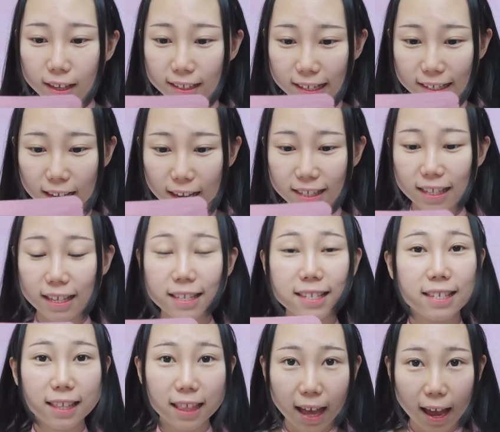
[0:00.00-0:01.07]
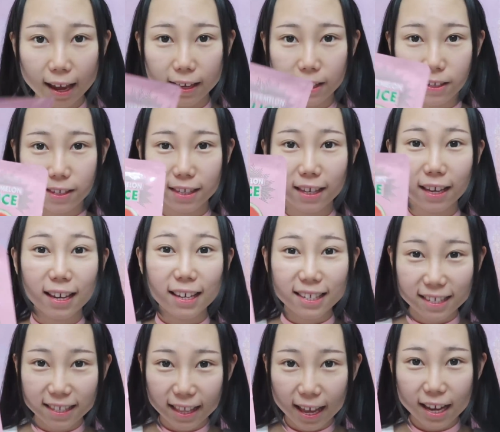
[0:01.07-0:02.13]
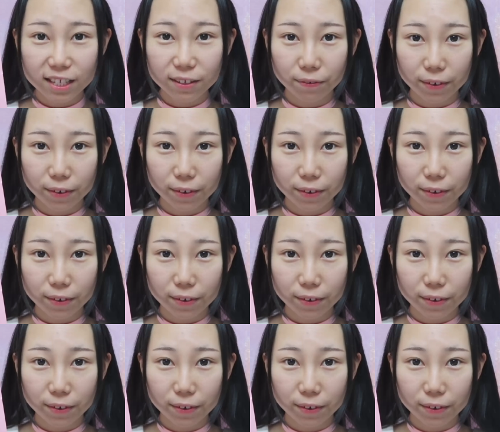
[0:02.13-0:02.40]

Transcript: This is a slice